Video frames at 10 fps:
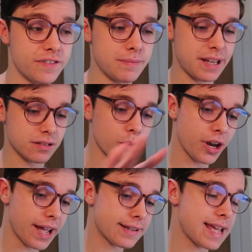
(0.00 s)
semester
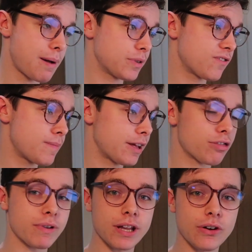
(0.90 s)
one exams for my
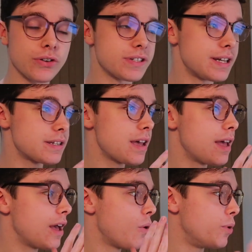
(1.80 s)
three courses.
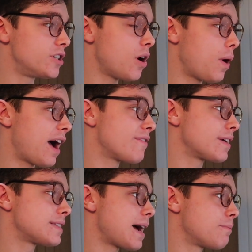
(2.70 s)
We don't have
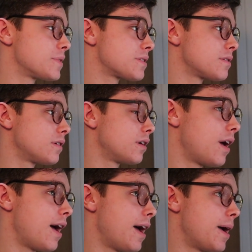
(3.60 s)
exams
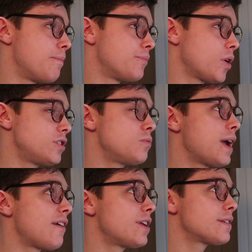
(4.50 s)
um, oh, did
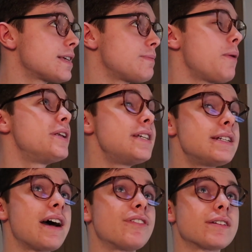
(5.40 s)
we have an exam? Yeah, we
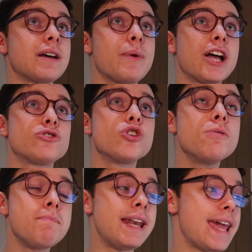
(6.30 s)
did have an exam. We had
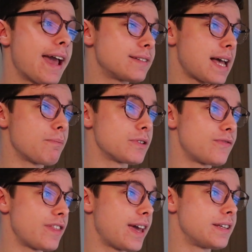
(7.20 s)
two mini exams
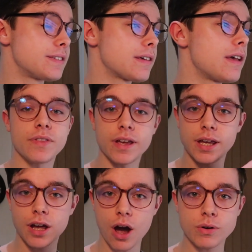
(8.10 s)
for this,
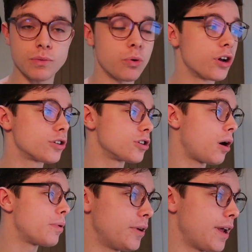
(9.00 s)
the coding
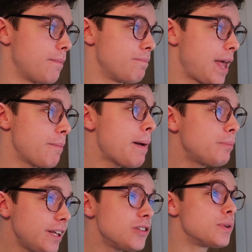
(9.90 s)
workshop. But um, I'm, I'm,
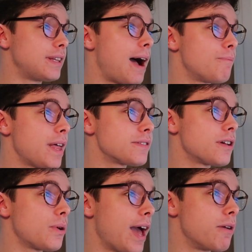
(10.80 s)
pleased with that. That's
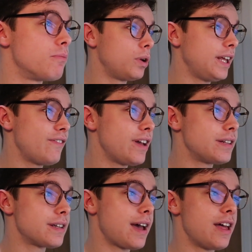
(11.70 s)
okay. We'll leave
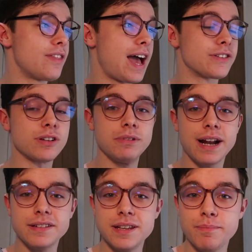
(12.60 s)
it at that. So
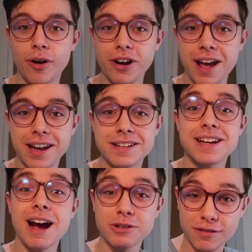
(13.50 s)

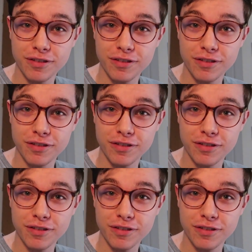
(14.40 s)
19.8 out of